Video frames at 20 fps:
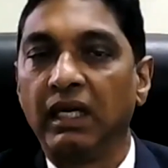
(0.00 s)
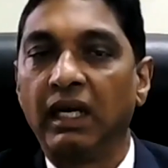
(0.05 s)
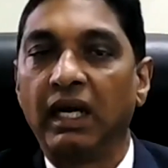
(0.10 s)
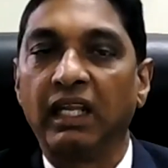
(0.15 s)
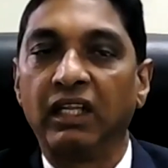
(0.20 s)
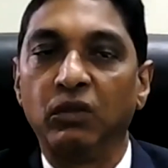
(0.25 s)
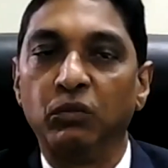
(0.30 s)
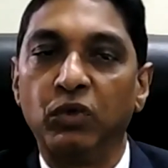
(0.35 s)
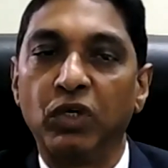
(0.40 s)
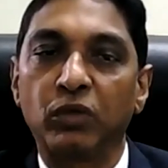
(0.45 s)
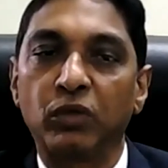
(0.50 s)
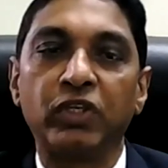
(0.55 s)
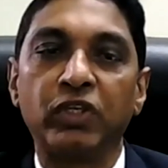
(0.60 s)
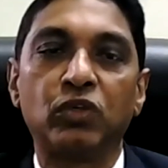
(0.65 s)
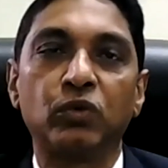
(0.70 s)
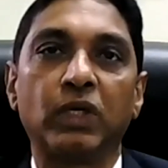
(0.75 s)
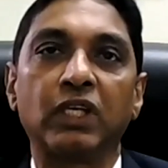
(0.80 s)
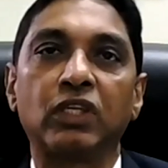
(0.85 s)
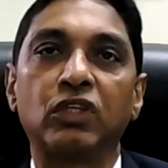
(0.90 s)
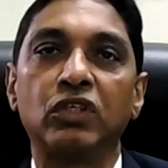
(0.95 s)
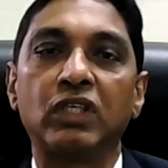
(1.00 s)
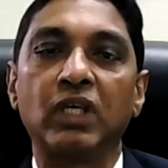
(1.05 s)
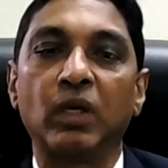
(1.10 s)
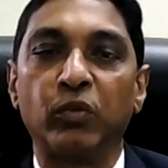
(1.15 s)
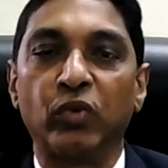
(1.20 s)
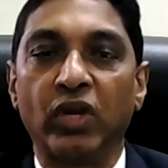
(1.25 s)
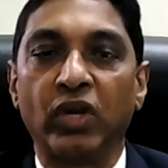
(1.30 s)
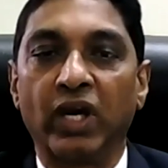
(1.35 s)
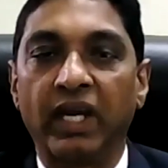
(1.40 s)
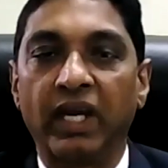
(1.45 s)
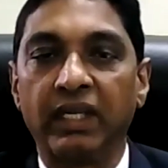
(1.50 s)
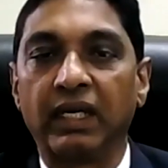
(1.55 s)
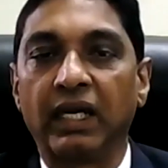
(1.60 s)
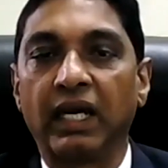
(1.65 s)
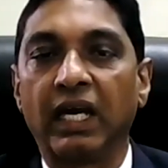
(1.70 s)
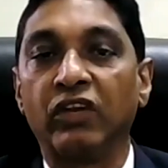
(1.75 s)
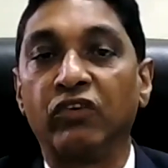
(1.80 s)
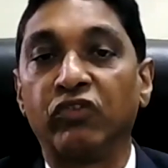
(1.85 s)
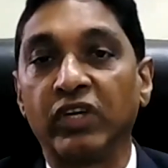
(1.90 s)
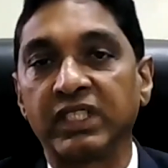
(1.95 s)
And the work we do at UWI
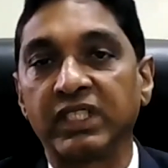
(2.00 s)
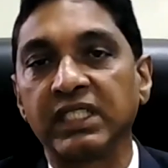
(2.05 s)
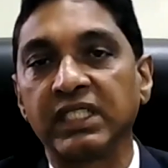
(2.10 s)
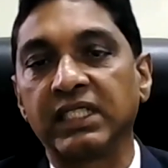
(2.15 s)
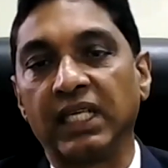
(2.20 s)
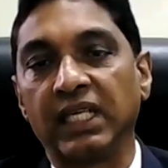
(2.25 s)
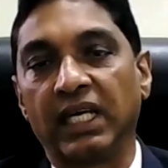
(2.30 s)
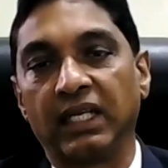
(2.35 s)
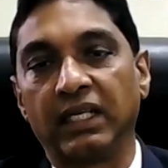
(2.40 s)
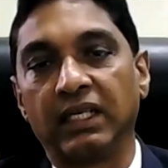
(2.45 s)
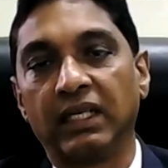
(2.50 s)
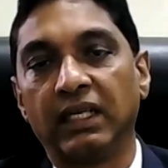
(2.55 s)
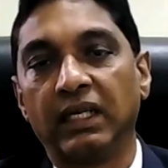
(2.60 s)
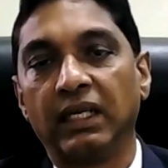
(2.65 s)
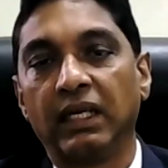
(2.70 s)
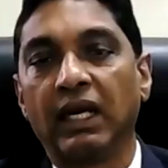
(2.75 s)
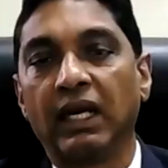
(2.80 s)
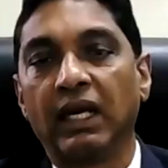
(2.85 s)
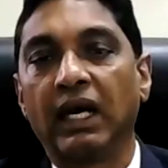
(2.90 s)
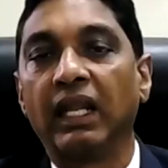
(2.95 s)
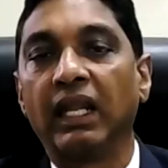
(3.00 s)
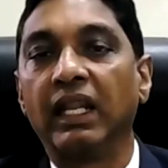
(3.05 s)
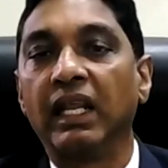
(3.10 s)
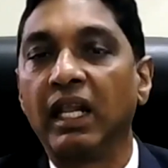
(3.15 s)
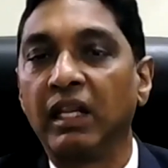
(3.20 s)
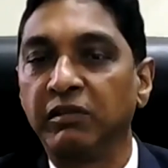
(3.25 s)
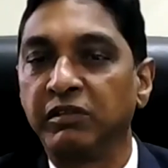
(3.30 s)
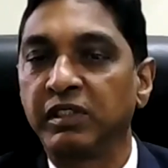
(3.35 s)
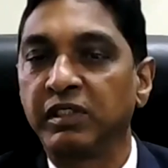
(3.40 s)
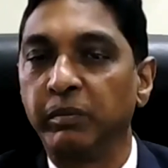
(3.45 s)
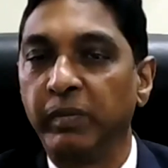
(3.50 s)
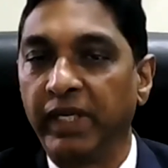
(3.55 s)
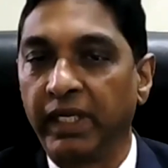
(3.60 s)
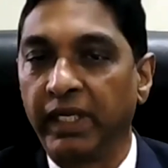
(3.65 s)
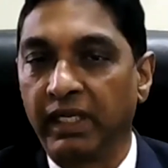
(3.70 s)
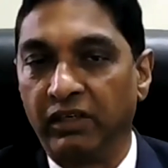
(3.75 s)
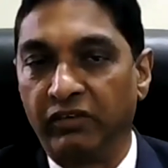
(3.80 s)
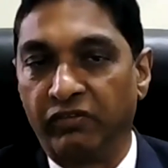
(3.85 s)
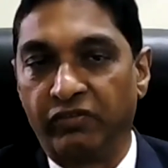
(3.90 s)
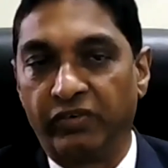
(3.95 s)
addresses that and helps make
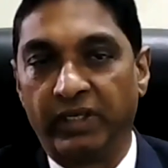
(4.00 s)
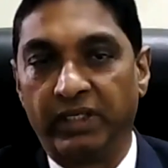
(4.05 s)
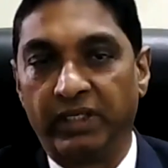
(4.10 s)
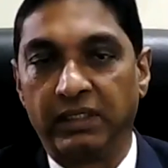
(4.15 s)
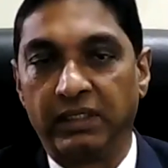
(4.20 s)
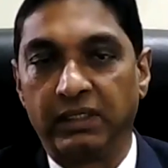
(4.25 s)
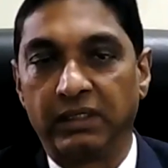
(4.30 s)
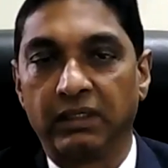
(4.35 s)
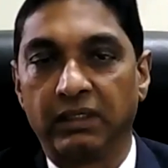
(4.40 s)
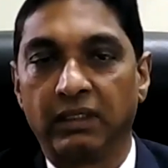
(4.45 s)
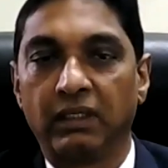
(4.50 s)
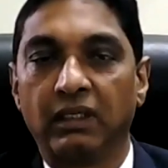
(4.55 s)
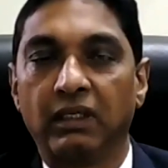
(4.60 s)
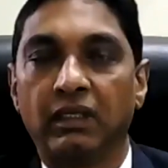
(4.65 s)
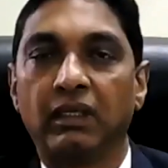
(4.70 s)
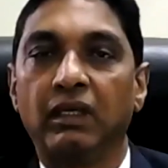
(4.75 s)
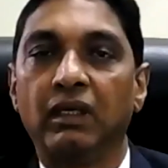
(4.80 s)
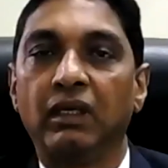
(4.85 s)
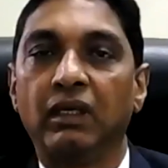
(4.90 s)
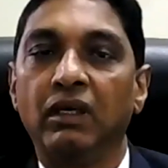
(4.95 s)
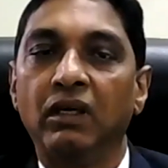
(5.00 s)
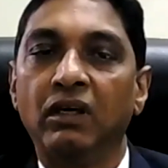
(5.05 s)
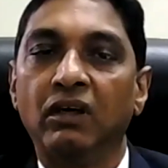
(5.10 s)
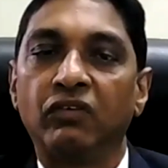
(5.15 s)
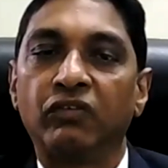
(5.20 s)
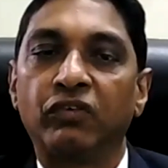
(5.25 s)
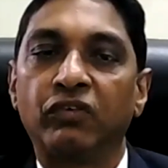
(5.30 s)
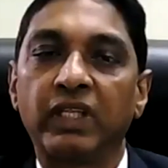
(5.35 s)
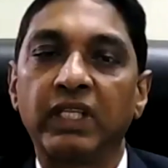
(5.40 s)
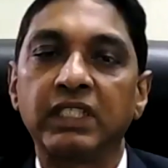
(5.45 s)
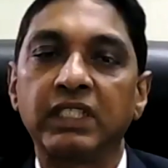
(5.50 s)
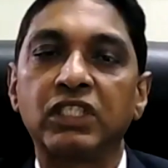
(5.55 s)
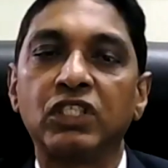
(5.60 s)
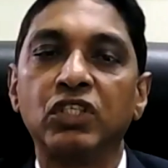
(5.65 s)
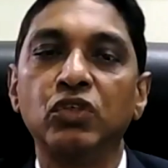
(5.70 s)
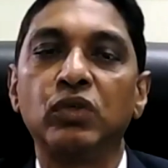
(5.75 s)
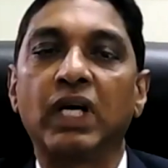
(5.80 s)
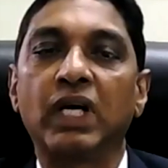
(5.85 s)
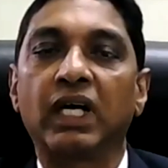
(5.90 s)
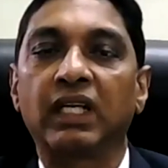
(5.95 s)
a difference. For this
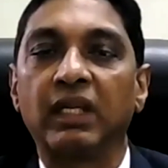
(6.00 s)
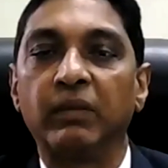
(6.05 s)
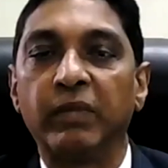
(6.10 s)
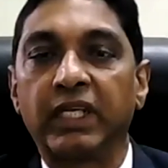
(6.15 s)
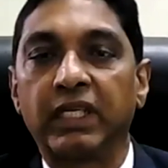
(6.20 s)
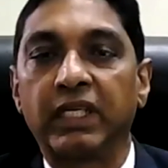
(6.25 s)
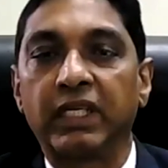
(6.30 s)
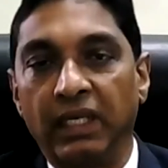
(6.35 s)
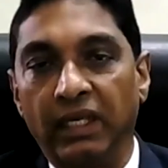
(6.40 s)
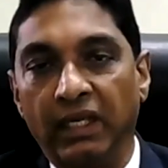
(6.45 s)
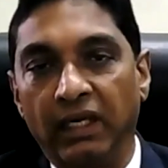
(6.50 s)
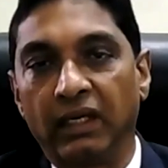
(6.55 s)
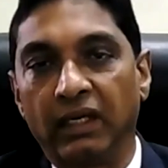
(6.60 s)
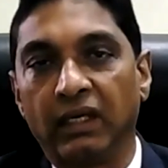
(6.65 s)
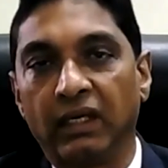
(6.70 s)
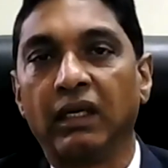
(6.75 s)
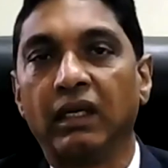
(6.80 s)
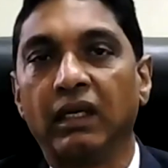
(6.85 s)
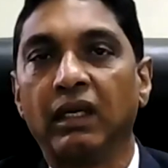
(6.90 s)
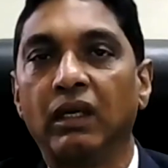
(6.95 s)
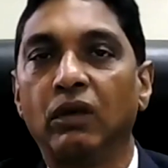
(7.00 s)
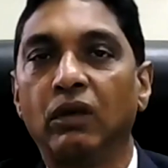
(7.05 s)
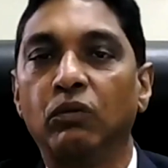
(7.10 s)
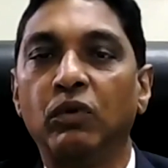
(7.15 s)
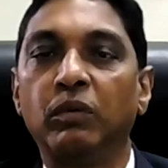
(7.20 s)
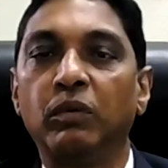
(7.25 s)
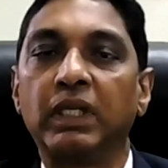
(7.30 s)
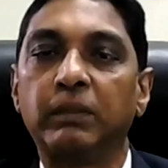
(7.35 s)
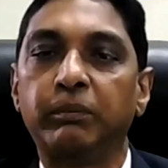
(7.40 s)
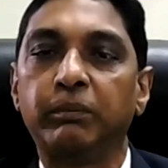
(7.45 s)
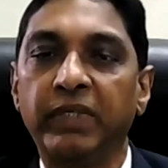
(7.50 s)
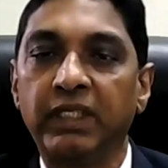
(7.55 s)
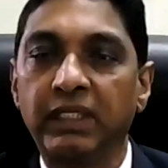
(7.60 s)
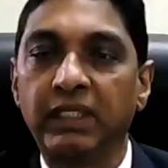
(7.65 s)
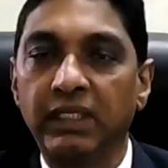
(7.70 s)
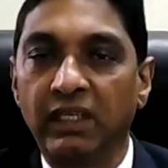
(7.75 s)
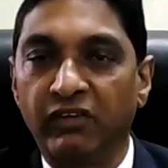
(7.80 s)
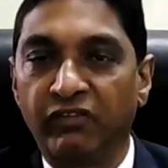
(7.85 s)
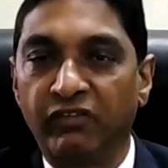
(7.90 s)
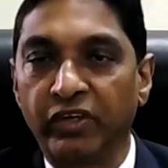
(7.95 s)
new academic year, we will be
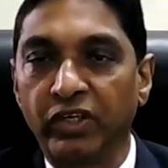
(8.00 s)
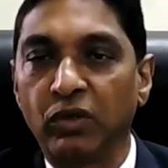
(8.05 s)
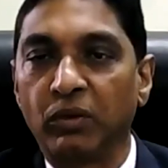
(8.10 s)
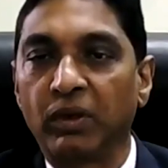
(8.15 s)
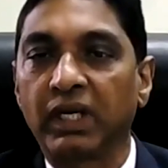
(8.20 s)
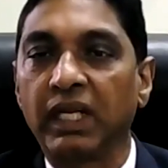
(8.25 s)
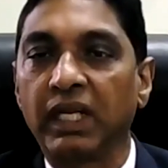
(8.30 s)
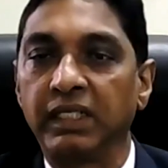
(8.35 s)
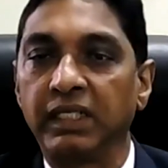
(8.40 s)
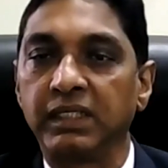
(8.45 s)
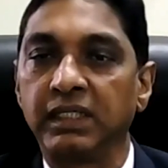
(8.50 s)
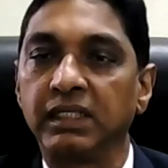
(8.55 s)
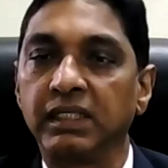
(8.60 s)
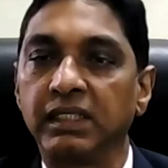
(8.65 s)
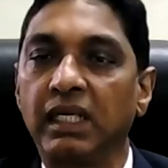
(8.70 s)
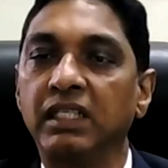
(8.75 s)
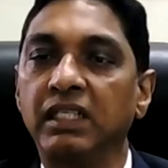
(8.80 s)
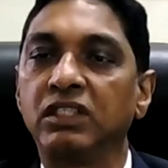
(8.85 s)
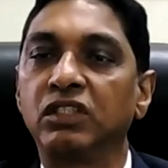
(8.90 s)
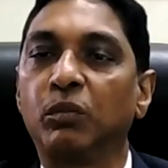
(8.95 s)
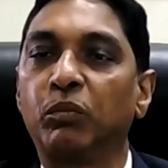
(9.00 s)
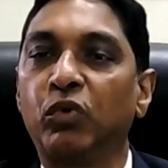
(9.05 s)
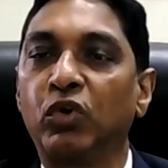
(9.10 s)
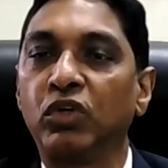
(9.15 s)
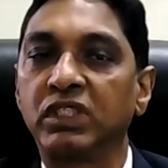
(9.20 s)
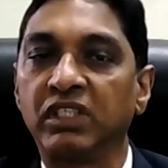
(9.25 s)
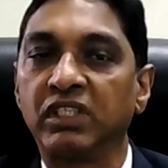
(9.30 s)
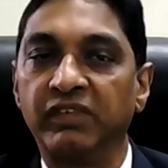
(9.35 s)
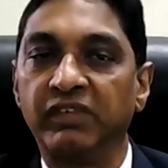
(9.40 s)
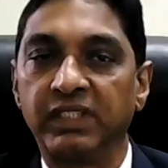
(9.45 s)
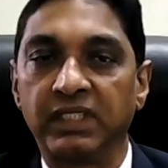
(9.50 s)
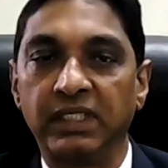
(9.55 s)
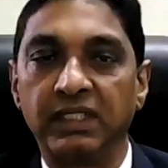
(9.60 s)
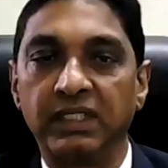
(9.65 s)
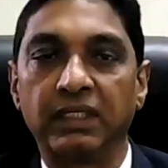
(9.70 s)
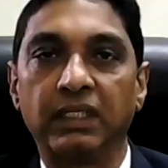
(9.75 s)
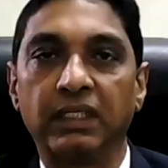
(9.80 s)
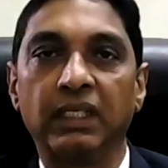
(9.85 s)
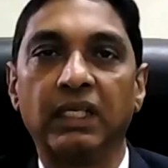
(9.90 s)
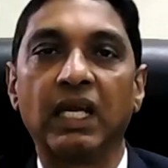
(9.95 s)
delivering our classes and support
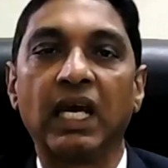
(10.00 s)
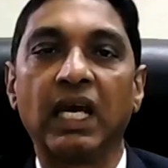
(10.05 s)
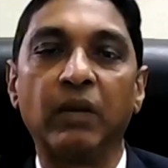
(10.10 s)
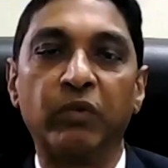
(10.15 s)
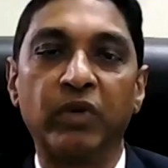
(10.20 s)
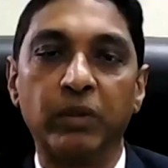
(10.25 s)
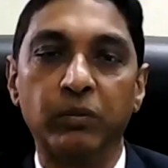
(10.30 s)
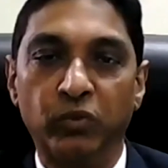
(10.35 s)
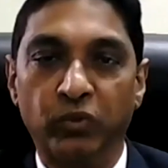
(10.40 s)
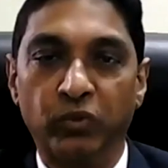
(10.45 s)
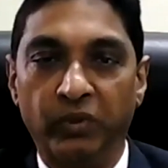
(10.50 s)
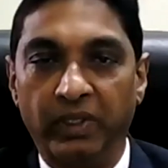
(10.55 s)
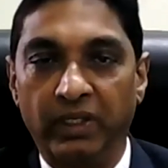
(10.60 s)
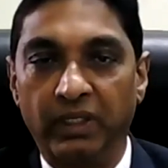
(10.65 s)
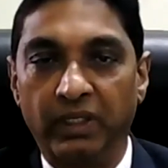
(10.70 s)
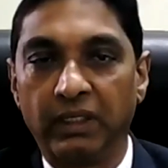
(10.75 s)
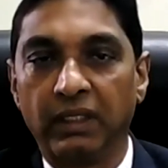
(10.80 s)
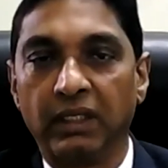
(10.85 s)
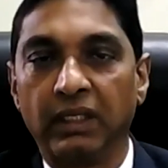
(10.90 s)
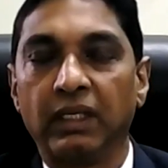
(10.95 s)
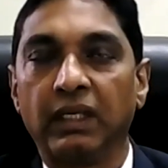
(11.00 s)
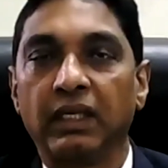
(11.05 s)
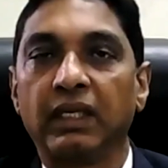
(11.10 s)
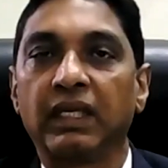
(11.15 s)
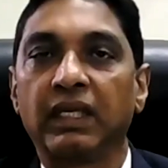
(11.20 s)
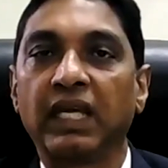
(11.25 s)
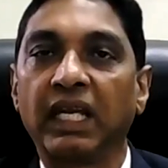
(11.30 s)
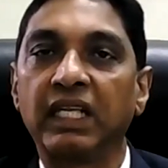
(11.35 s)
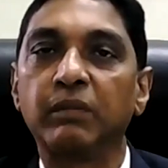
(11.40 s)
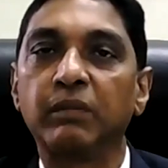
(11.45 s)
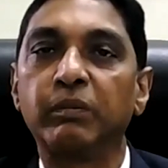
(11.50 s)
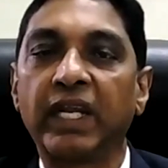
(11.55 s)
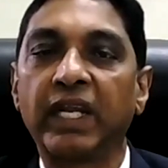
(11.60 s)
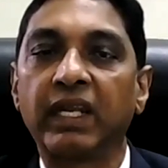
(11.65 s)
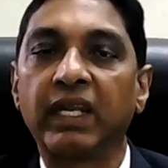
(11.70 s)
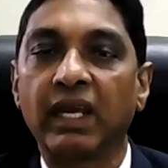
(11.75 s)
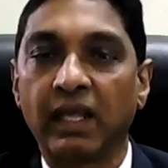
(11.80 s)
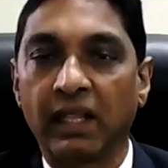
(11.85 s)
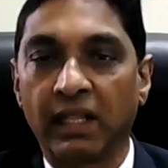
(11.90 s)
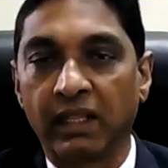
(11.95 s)
services in hybrid mode, guided
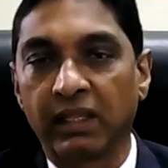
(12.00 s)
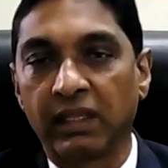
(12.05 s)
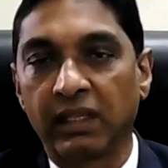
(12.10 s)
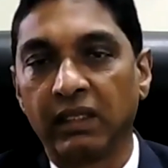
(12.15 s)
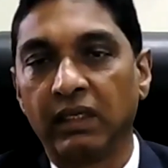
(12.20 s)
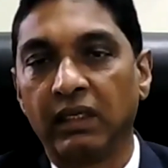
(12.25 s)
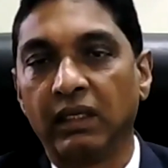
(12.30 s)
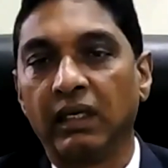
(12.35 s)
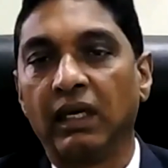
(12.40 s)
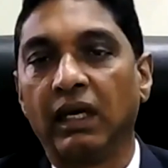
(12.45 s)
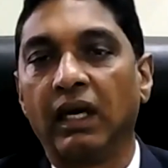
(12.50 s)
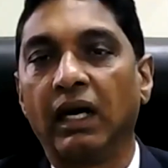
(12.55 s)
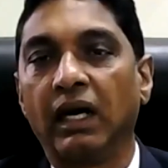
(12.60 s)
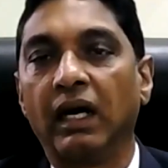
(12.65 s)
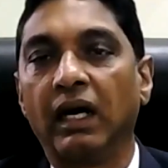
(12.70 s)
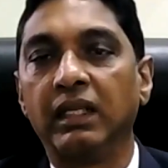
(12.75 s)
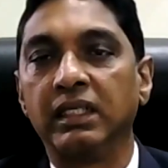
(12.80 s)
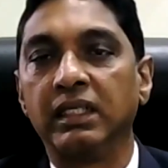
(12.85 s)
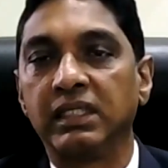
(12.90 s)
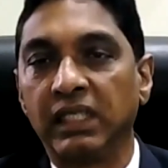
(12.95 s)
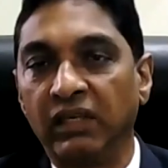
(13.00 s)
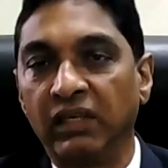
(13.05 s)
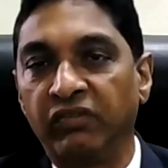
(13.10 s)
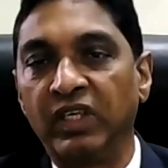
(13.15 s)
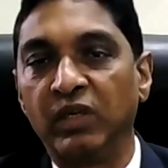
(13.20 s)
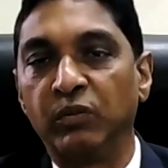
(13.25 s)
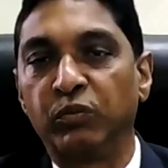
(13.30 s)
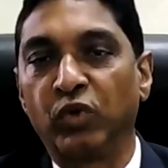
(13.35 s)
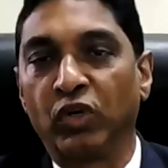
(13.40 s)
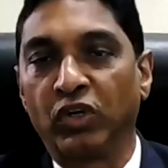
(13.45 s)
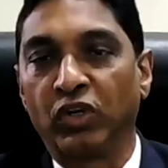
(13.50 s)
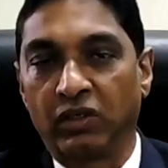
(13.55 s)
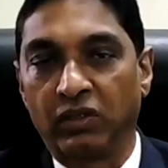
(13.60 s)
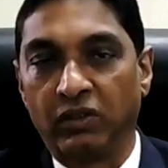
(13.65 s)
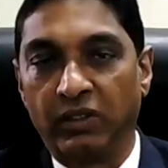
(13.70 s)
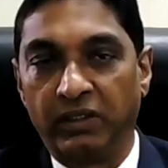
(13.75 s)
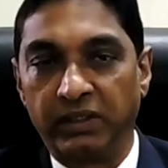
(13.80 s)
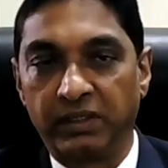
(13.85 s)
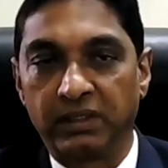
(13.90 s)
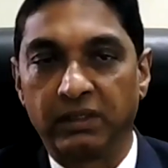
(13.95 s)
by health and safety
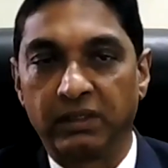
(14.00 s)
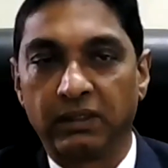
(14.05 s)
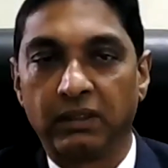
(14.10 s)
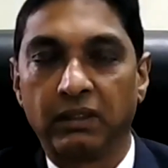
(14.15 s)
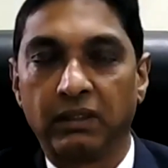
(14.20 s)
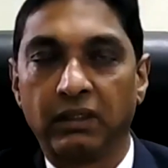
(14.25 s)
protocols.